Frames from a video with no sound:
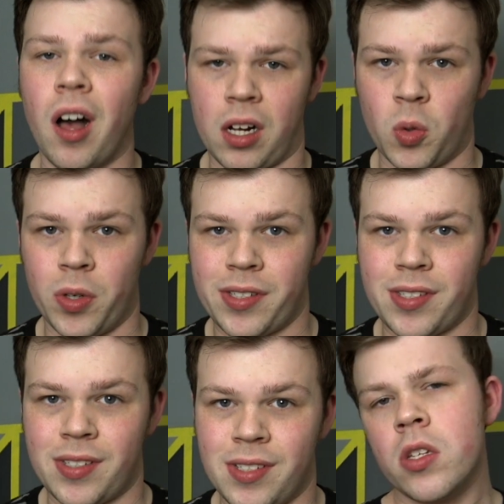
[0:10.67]

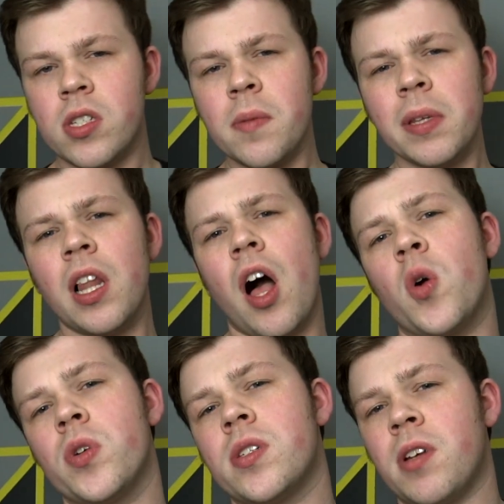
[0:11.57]
Aquos. So some little
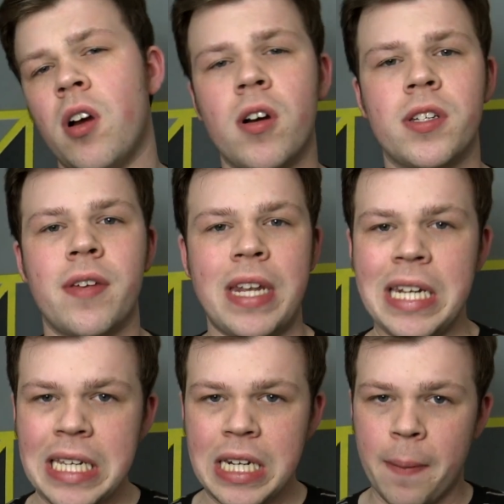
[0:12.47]
Aquos cards have a
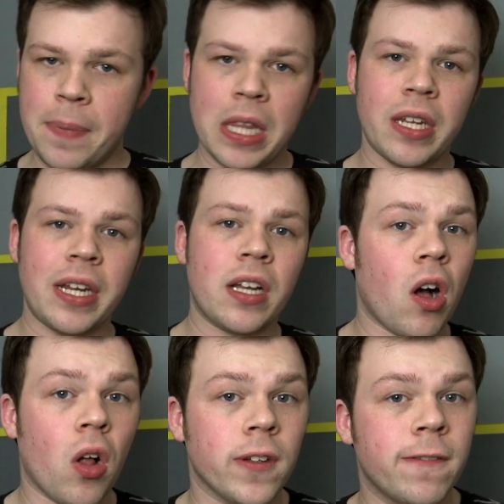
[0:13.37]
neat ability
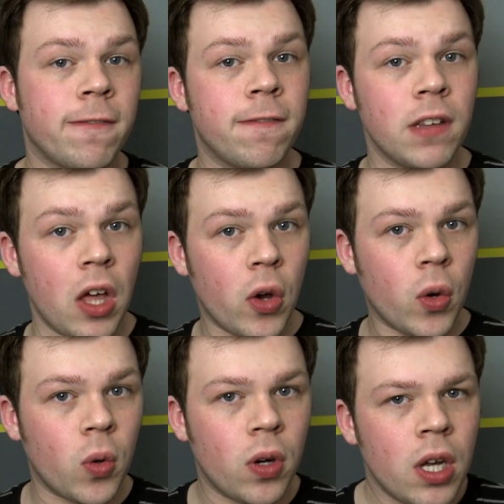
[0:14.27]
called
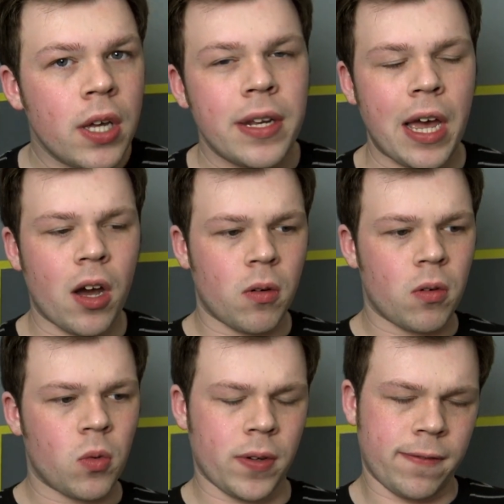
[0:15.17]
Flow. Now,
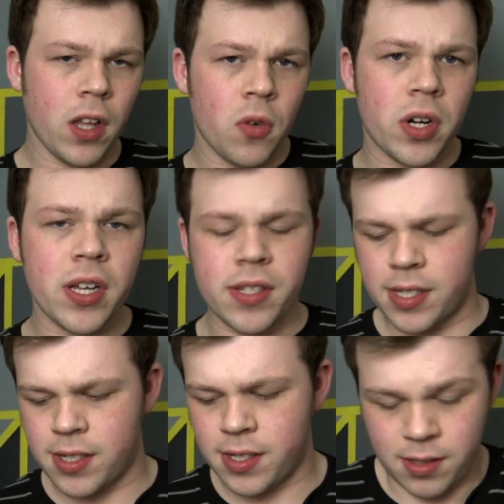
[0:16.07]
what Flow does
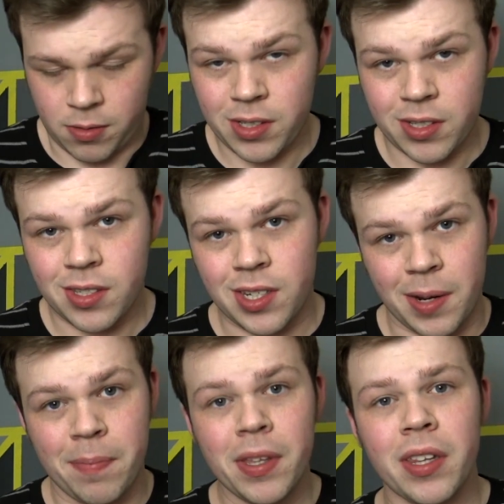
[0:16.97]
is, well, it's an
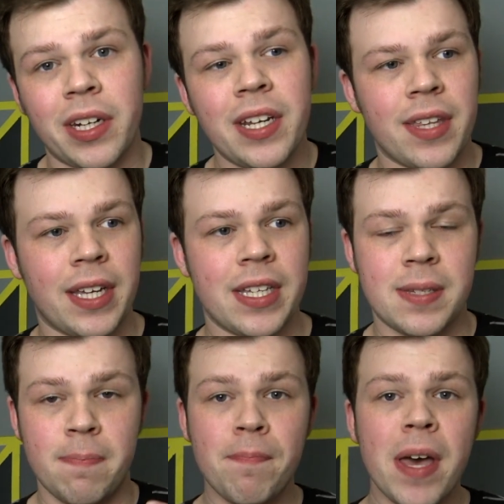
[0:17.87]
ability that
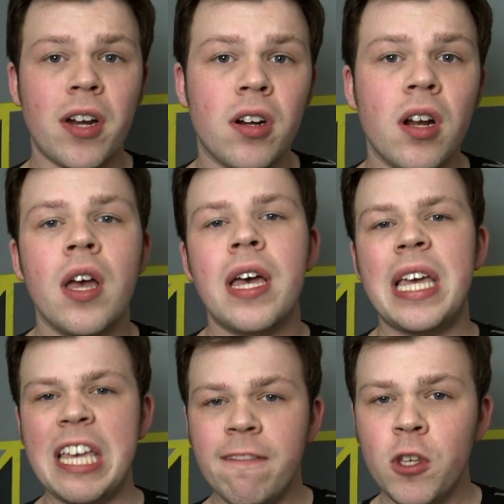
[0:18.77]
gets better
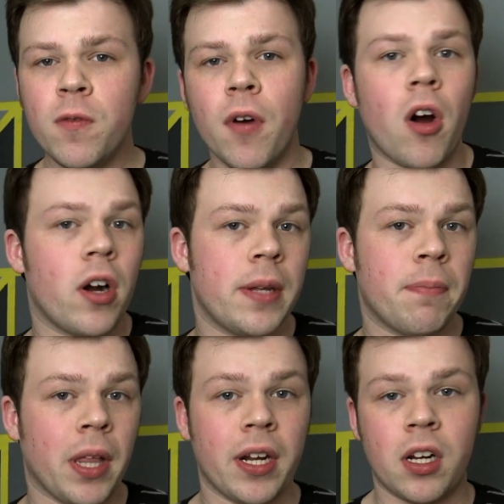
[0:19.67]
if you've already
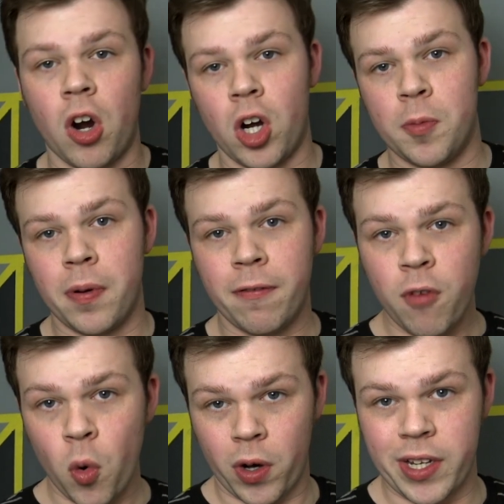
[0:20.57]
played a card
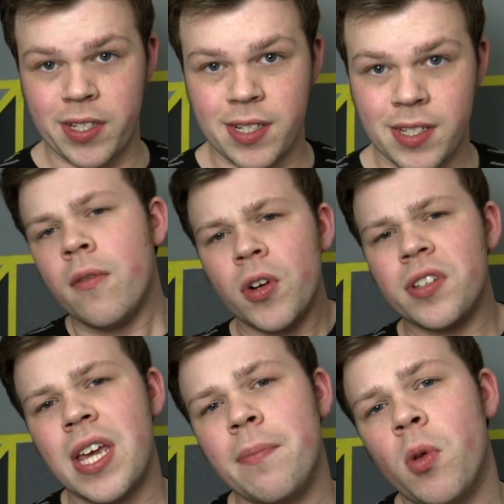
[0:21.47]
before it. For an
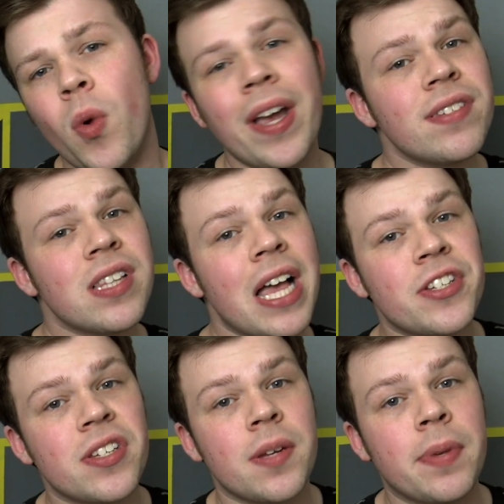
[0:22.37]
example, Wave
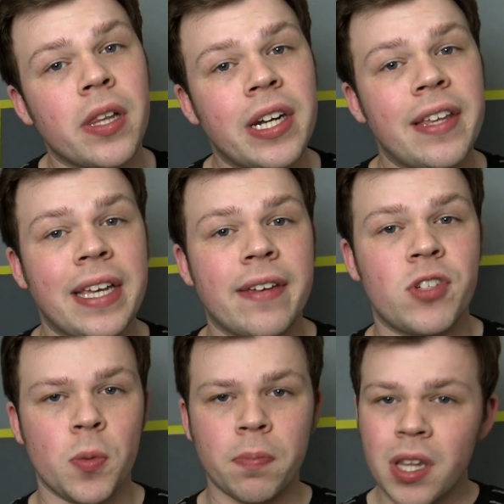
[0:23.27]
Slash is an ability that
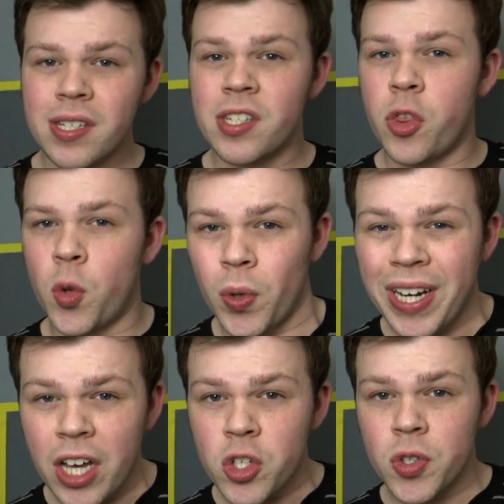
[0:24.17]
gives you plus
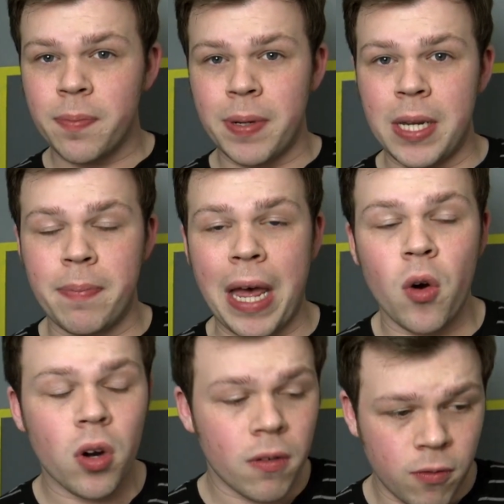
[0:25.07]
300 B
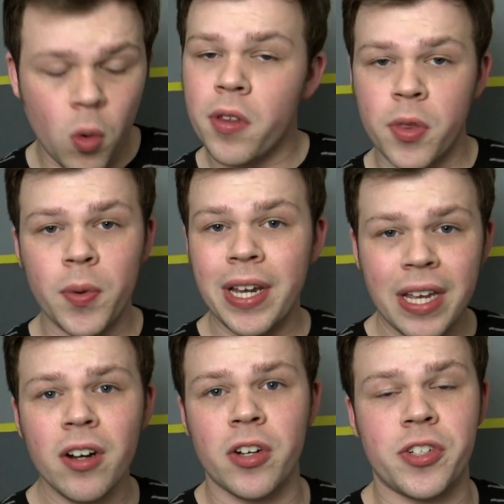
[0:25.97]
power for 3
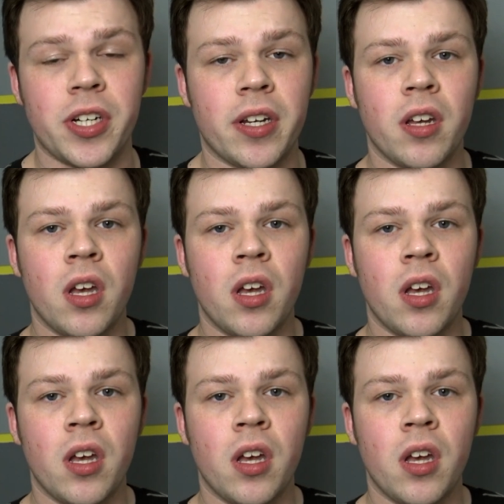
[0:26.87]
energy.